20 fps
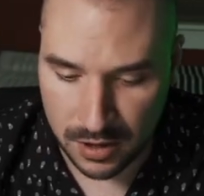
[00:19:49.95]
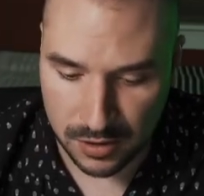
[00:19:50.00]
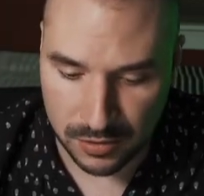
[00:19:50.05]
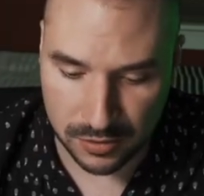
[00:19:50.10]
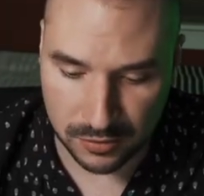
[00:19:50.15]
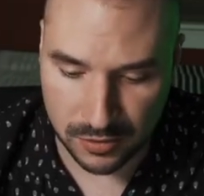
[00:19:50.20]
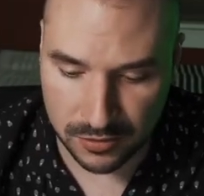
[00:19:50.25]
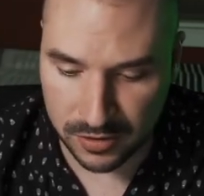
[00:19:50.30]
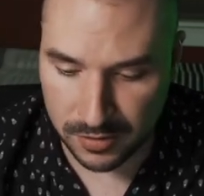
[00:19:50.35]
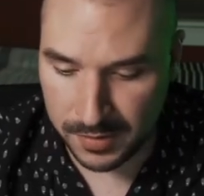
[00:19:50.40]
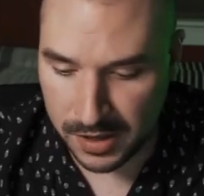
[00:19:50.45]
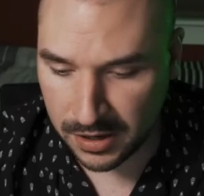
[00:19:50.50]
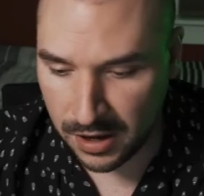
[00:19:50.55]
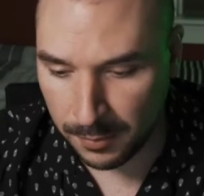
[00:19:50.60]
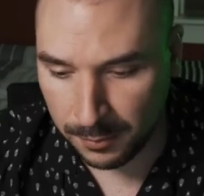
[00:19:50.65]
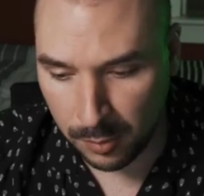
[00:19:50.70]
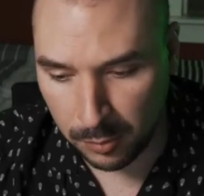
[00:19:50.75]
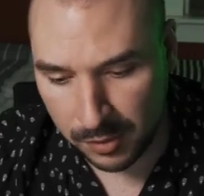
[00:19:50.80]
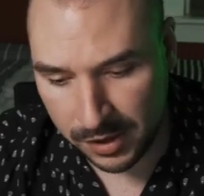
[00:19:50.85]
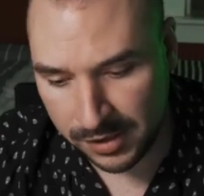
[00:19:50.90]
So there's going to be a
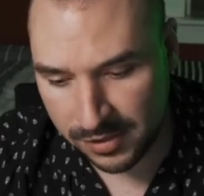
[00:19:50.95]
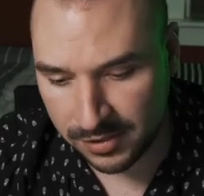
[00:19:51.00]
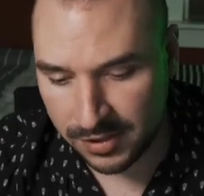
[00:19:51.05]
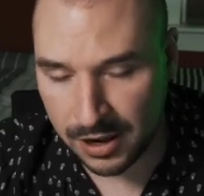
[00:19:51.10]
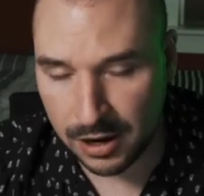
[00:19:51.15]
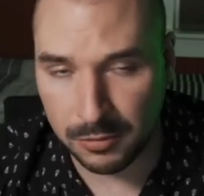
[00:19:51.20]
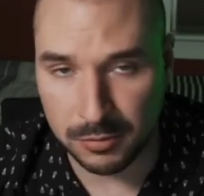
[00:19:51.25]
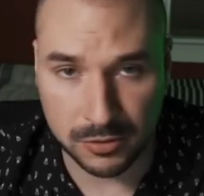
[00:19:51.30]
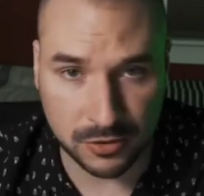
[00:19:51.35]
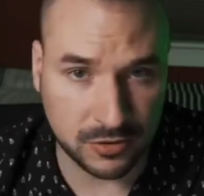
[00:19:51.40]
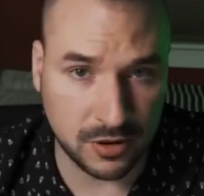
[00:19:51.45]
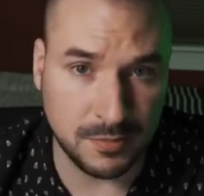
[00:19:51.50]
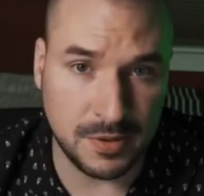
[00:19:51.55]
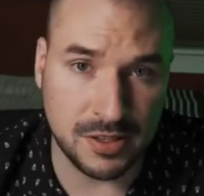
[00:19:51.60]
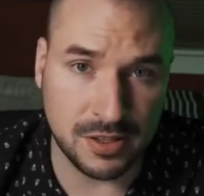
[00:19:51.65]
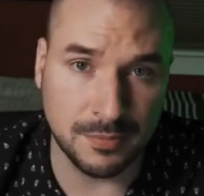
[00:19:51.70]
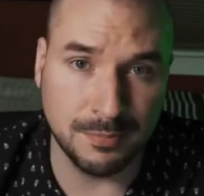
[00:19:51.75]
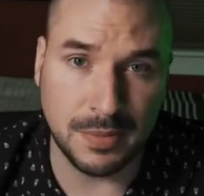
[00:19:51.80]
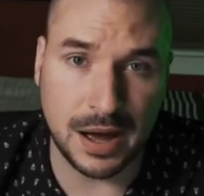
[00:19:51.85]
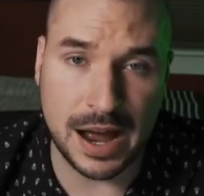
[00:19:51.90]
couple weeks there where there's going to be
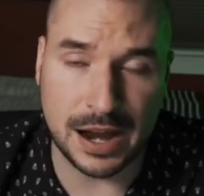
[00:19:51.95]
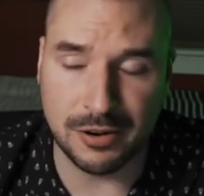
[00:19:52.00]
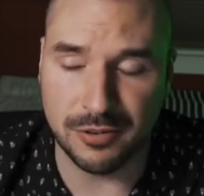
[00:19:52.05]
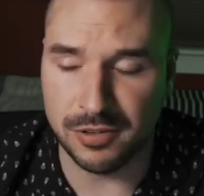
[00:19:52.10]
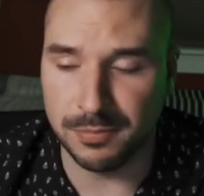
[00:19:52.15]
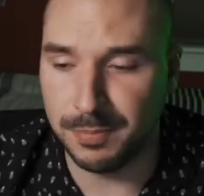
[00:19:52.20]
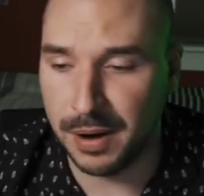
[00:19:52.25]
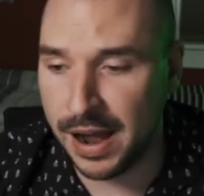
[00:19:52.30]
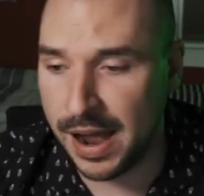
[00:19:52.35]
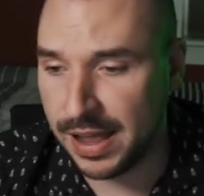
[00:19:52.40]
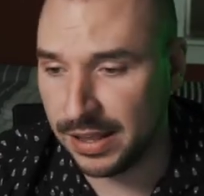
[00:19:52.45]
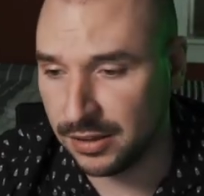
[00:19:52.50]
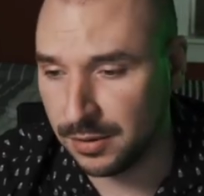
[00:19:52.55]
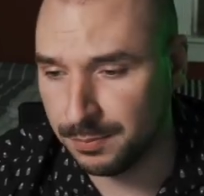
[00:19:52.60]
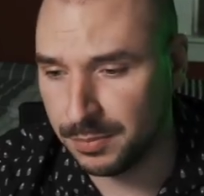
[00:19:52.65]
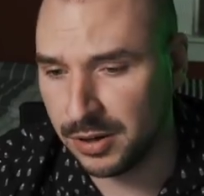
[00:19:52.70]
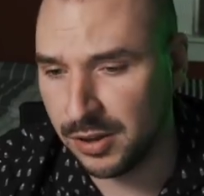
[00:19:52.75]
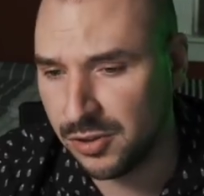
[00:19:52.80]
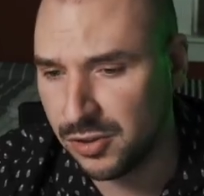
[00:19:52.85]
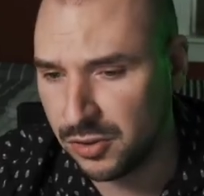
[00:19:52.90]
some buyers buying them.
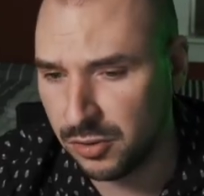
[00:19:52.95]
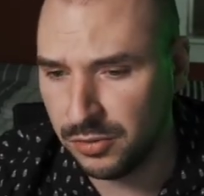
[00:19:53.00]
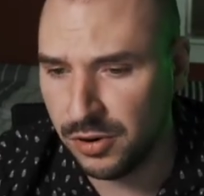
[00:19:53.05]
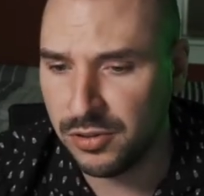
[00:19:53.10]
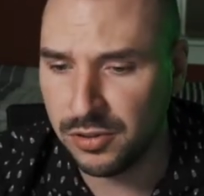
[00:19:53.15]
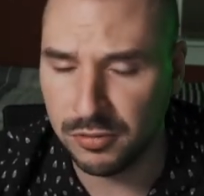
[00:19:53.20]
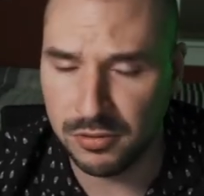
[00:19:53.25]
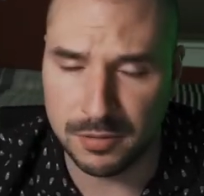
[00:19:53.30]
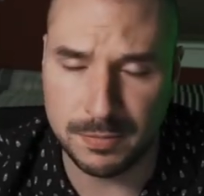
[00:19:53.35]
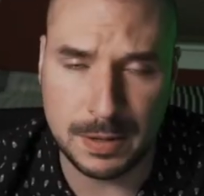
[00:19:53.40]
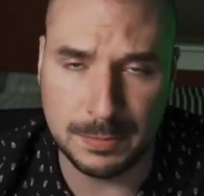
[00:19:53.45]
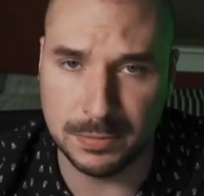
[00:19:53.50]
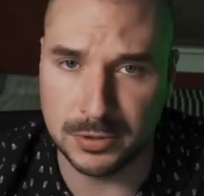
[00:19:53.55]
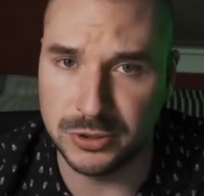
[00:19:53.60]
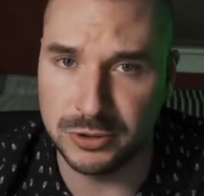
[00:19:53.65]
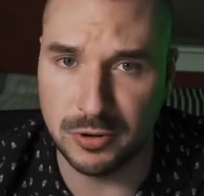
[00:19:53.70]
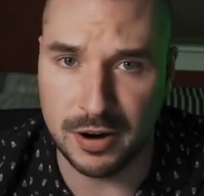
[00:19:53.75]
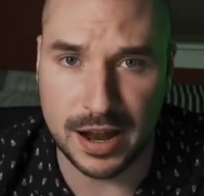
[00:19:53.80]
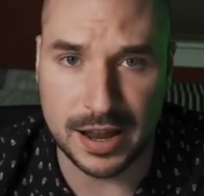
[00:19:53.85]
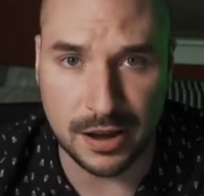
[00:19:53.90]
But as soon as those people
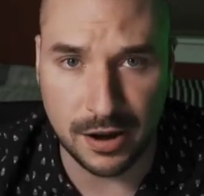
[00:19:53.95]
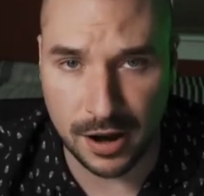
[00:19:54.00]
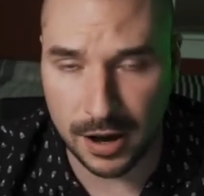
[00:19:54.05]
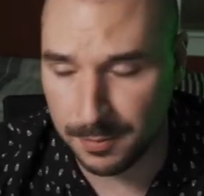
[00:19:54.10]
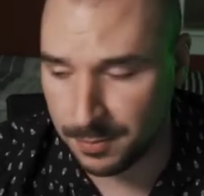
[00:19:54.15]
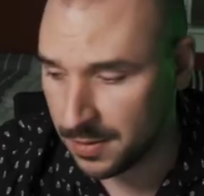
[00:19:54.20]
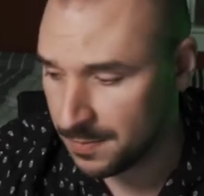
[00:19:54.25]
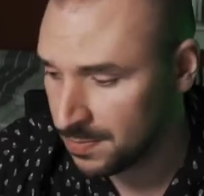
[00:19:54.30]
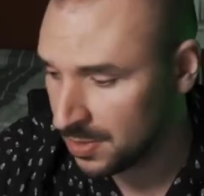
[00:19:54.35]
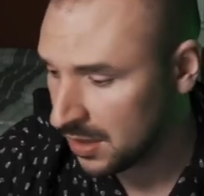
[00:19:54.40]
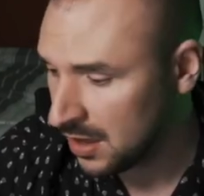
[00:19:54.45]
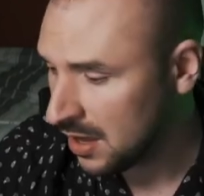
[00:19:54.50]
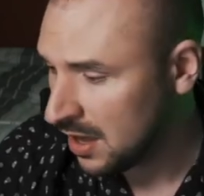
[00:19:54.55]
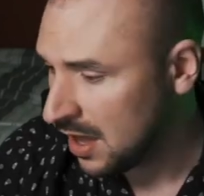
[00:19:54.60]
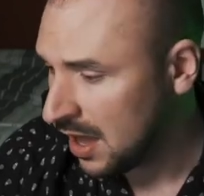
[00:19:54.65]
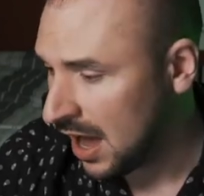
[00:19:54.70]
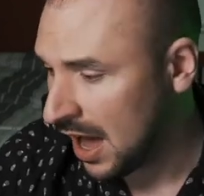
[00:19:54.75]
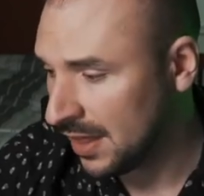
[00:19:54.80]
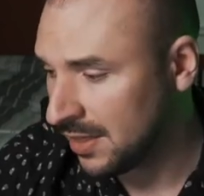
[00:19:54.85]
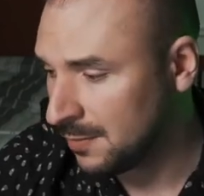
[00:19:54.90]
dry up,
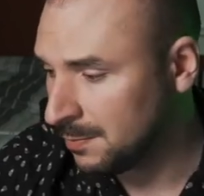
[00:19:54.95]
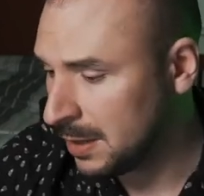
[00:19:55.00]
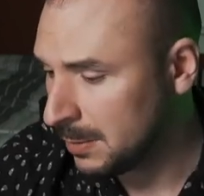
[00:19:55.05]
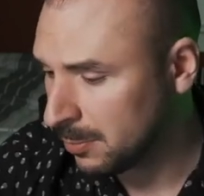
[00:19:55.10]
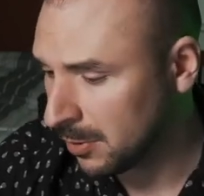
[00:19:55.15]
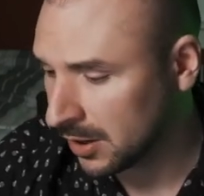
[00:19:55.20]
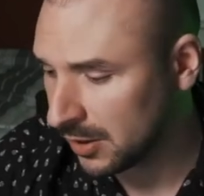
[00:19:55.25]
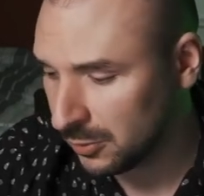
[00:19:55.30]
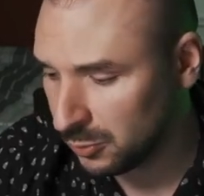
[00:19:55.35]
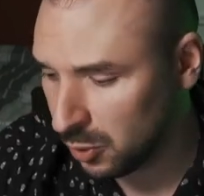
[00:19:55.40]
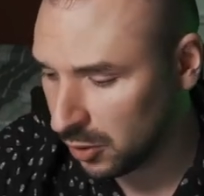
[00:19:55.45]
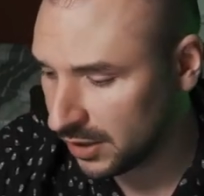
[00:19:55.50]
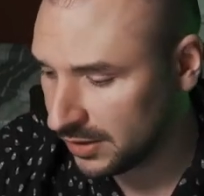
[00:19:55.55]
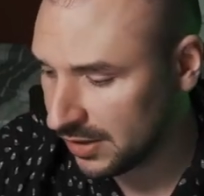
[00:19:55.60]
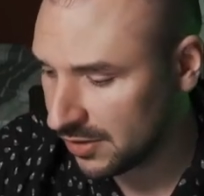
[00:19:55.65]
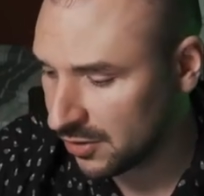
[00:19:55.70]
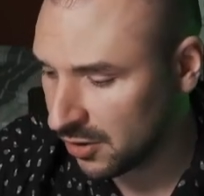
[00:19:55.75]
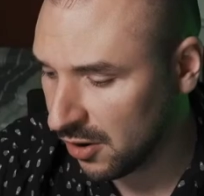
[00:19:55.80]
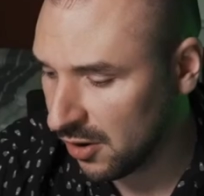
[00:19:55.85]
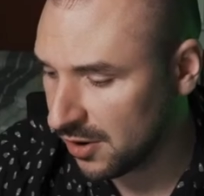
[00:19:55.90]
I think people are going to look at
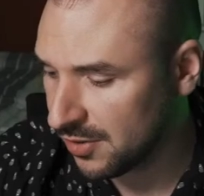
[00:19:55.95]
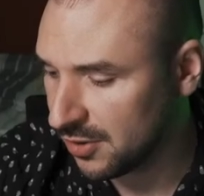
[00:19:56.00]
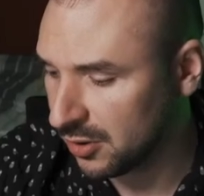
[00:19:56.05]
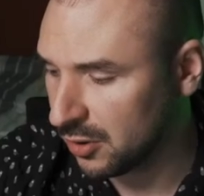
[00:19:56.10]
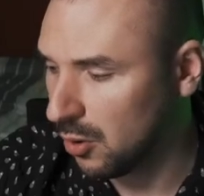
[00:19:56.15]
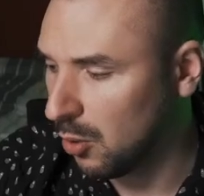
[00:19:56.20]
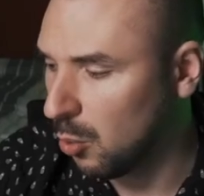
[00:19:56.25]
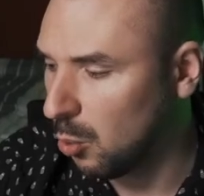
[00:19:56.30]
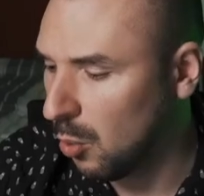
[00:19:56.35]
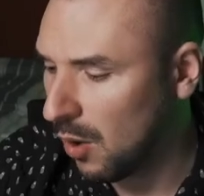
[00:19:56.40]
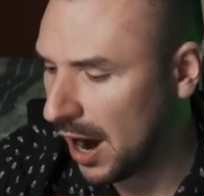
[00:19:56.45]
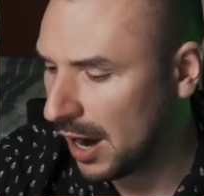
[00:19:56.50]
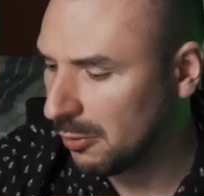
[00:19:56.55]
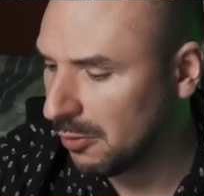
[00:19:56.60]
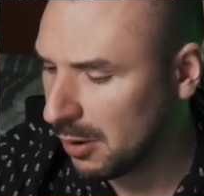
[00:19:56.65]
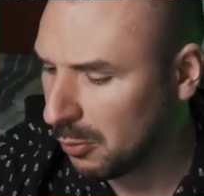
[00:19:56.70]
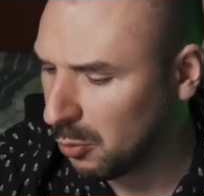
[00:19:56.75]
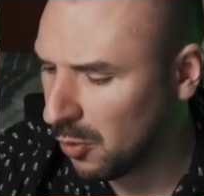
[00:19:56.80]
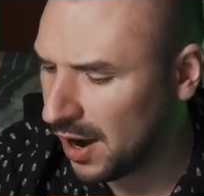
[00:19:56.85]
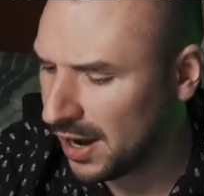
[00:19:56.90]
these cards and go, why do
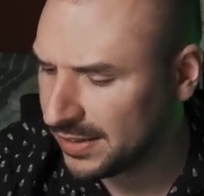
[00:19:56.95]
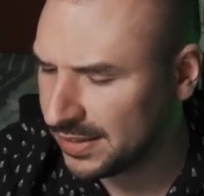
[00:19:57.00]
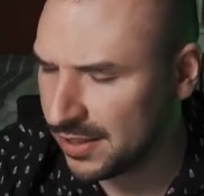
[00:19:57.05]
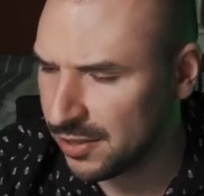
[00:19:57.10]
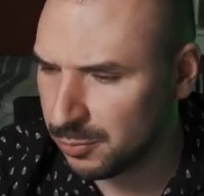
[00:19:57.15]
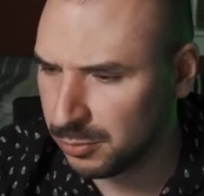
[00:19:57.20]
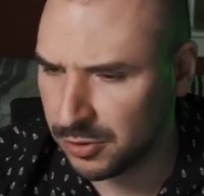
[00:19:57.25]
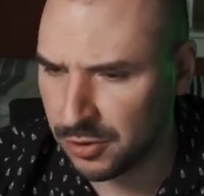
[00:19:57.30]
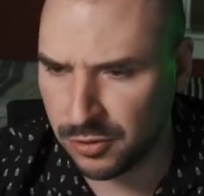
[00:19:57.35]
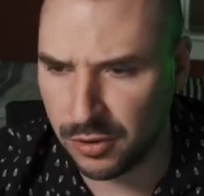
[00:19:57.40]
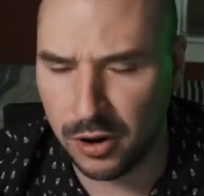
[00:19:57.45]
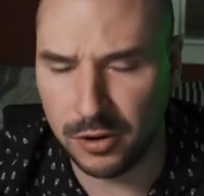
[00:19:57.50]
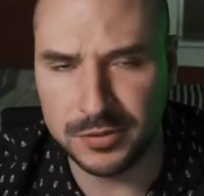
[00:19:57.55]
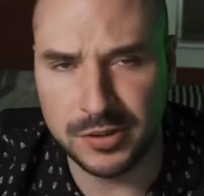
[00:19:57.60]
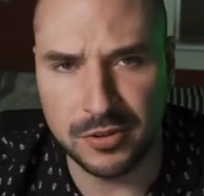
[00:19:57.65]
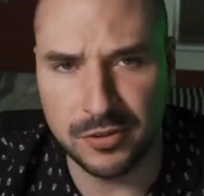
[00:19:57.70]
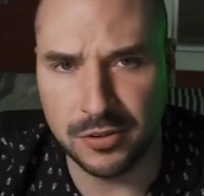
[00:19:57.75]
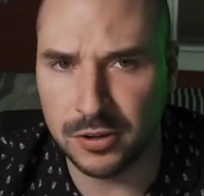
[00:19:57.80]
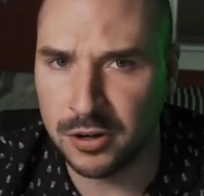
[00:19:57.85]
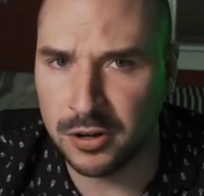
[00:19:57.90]
I want this when there's all
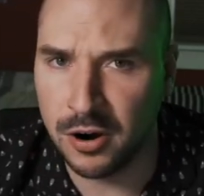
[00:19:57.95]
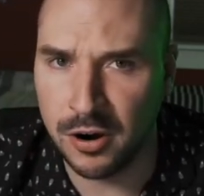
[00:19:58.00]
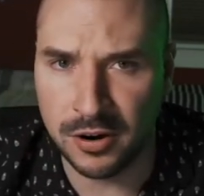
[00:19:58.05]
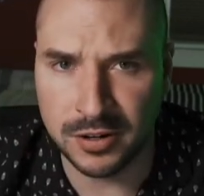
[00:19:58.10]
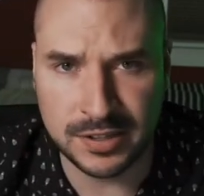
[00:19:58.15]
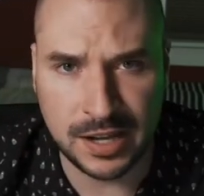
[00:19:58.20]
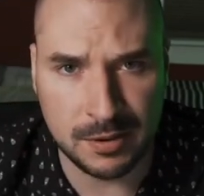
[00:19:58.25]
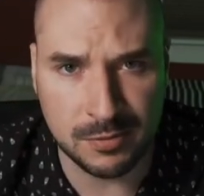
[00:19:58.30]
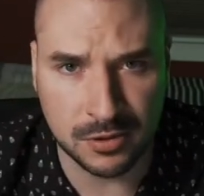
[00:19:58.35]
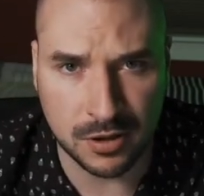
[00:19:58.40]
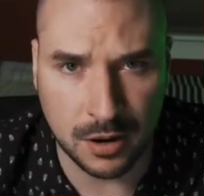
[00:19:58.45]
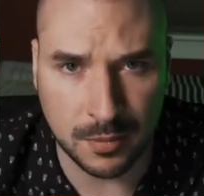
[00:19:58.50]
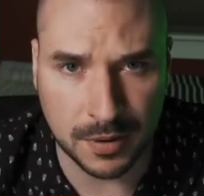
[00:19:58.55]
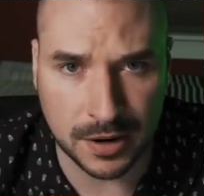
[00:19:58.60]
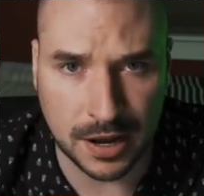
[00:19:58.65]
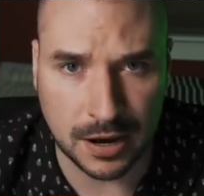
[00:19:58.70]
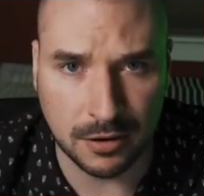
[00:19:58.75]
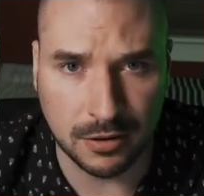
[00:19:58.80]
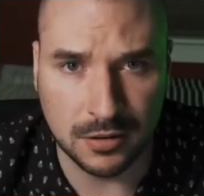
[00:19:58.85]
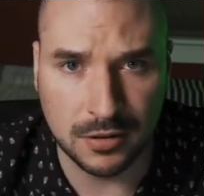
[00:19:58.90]
these other card games coming
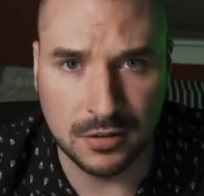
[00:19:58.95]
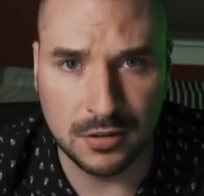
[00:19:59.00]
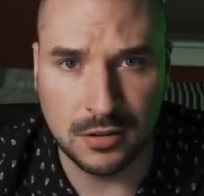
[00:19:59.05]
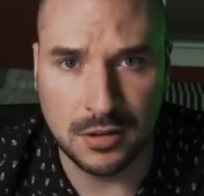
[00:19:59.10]
out?